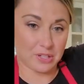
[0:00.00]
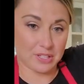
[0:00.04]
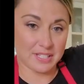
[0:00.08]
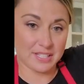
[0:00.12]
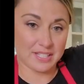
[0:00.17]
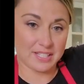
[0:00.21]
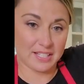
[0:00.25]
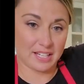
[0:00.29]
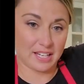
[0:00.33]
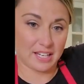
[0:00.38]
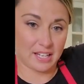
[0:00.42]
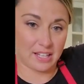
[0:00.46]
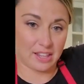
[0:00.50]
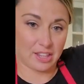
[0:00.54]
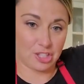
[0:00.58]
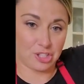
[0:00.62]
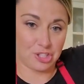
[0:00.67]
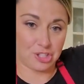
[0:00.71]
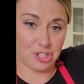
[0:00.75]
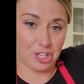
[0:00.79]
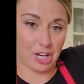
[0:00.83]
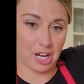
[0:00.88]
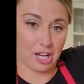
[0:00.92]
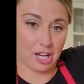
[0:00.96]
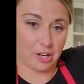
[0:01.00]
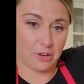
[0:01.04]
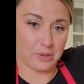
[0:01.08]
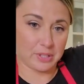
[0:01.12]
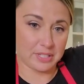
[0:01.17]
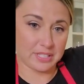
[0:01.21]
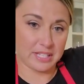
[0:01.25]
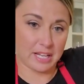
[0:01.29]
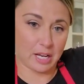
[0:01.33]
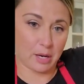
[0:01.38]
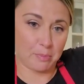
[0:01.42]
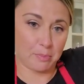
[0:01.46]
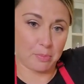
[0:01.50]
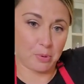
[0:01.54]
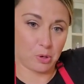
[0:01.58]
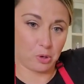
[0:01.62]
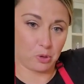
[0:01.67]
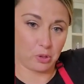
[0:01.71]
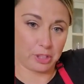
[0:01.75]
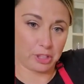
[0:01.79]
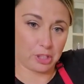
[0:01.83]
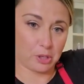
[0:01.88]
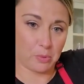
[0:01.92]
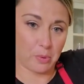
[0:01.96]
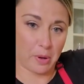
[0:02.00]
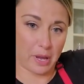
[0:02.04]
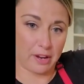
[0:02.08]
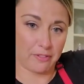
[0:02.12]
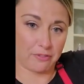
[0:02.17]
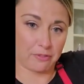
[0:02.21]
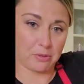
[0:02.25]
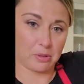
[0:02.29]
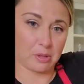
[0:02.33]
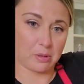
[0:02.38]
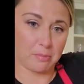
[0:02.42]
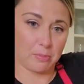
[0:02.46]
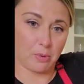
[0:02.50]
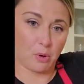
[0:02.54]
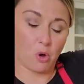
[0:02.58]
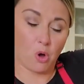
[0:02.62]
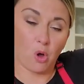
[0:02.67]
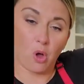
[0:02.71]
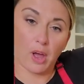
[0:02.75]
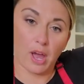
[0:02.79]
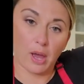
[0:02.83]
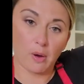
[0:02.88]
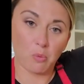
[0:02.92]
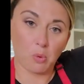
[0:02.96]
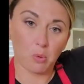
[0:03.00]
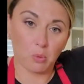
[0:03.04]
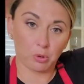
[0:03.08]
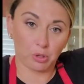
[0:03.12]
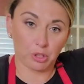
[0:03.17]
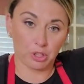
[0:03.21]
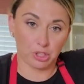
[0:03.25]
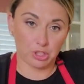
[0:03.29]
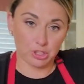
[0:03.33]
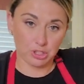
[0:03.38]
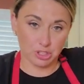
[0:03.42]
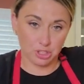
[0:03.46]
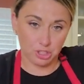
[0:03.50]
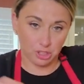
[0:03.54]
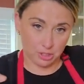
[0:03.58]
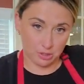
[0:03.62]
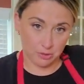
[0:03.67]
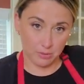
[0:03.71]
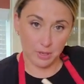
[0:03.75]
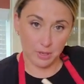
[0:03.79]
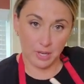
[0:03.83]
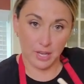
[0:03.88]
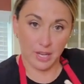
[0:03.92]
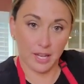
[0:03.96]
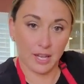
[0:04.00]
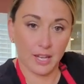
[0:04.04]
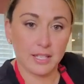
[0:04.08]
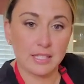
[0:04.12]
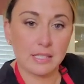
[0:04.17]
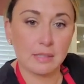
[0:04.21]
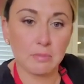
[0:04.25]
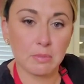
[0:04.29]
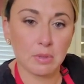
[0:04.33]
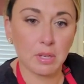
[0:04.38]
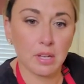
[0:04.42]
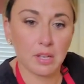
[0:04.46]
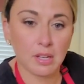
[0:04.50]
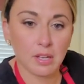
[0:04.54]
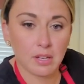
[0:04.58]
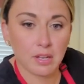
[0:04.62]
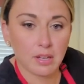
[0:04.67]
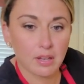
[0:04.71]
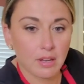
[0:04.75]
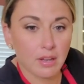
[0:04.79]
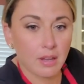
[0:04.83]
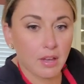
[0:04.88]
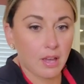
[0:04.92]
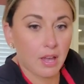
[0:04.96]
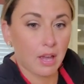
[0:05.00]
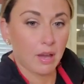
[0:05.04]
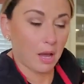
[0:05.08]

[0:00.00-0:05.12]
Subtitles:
can see, the dough is now pulling away from the bowl, and what we're gonna do is